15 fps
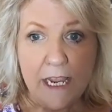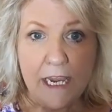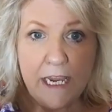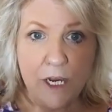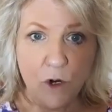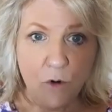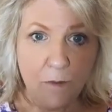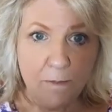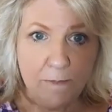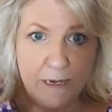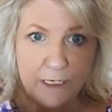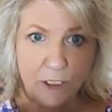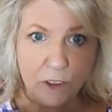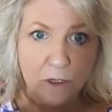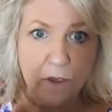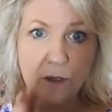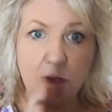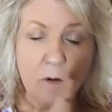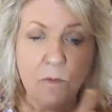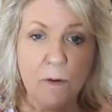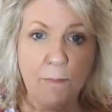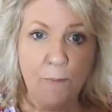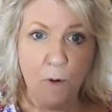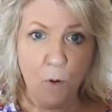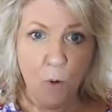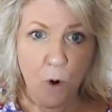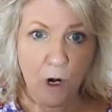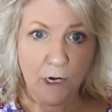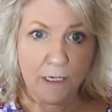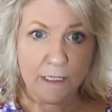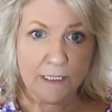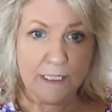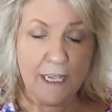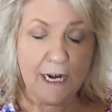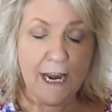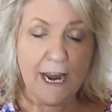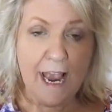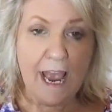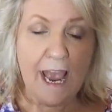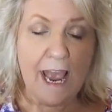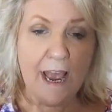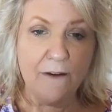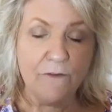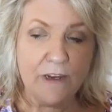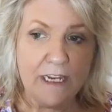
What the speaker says: incremental reports that I have